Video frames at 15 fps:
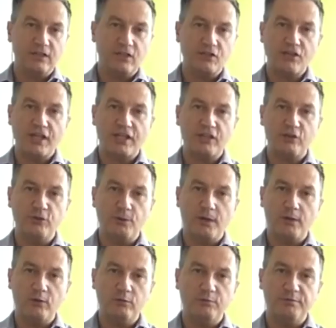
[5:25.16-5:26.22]
are checking you
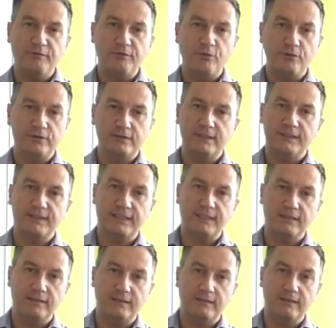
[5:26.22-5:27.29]
out before they
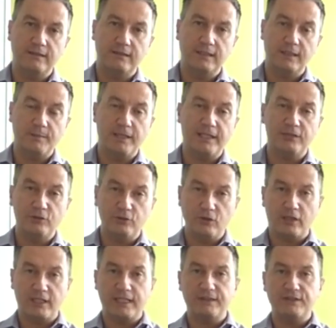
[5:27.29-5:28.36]
decide to apply to your
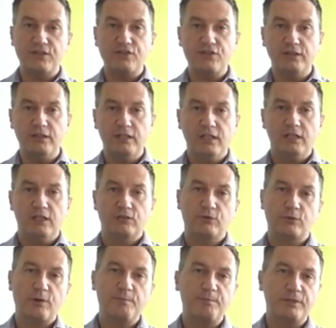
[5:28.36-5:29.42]
organisation.
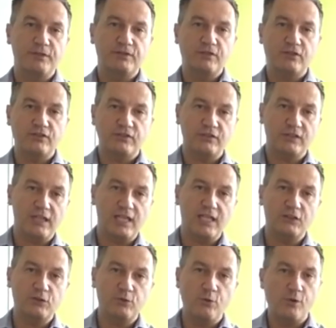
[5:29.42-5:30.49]
So companies such as
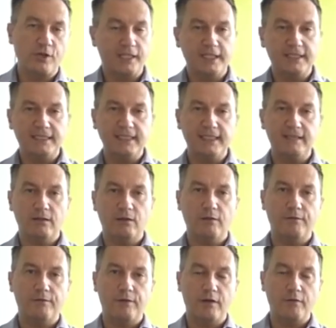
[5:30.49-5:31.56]
Glassdoor and Indeed
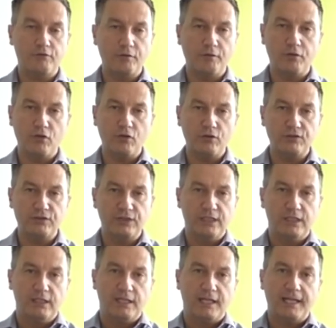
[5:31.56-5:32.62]
have reviews,
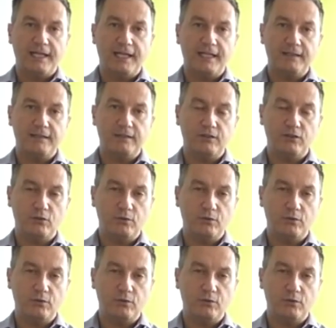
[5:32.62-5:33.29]
and